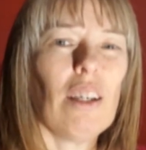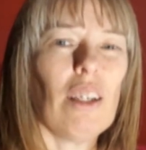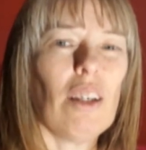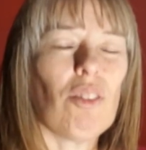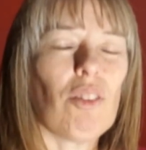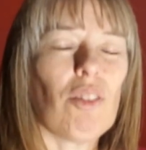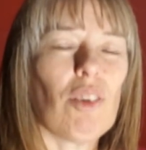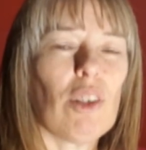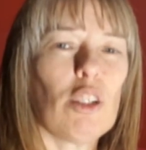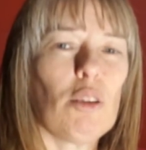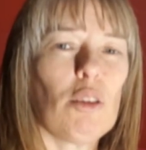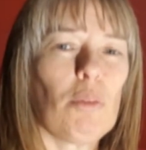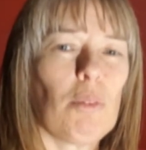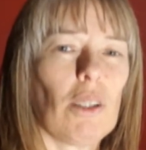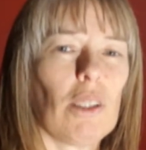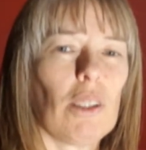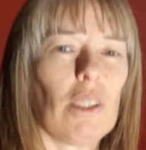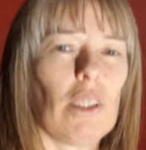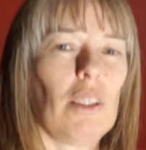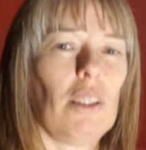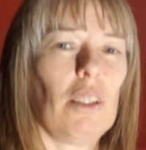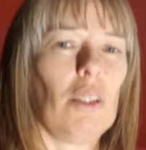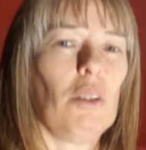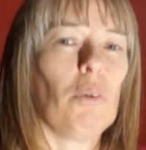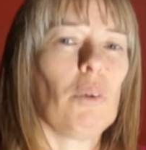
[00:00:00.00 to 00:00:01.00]
If
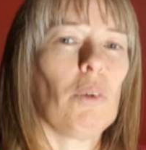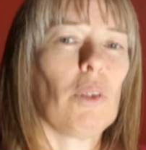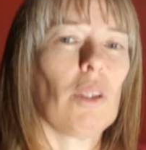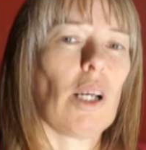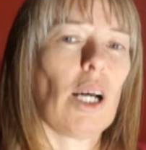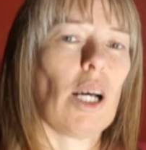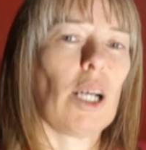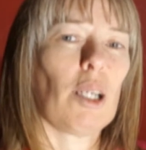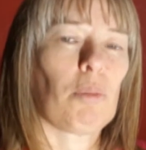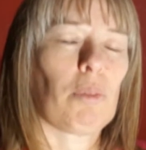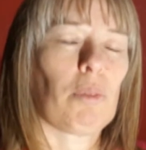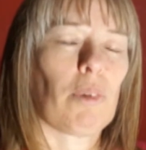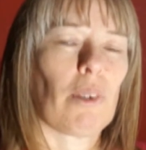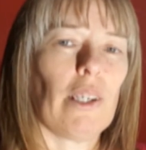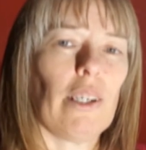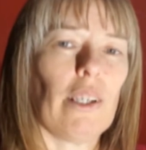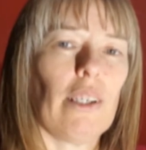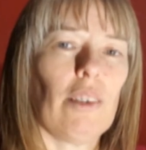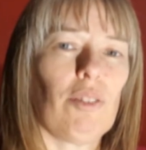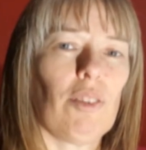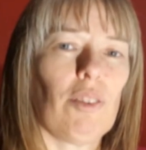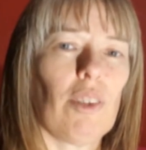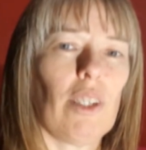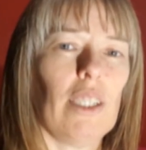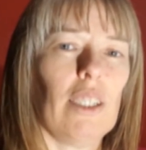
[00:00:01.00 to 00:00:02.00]
anybody would like
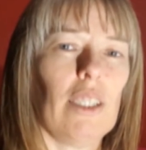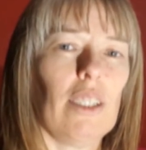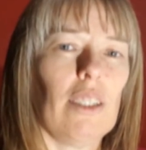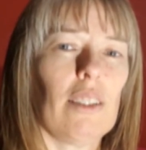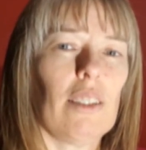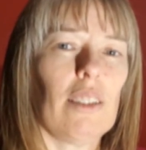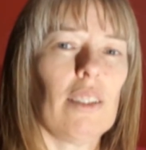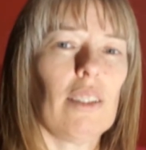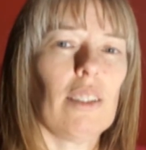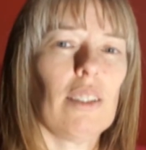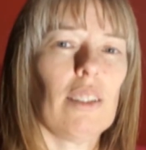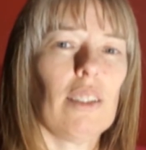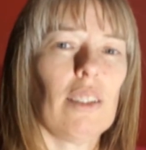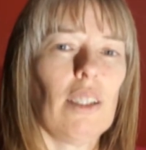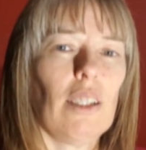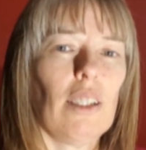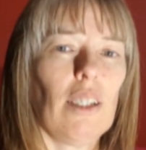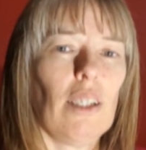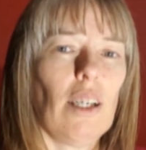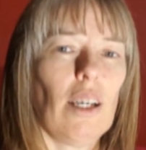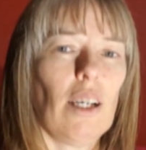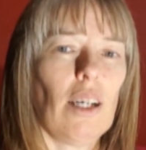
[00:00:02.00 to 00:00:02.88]
prayer for anything,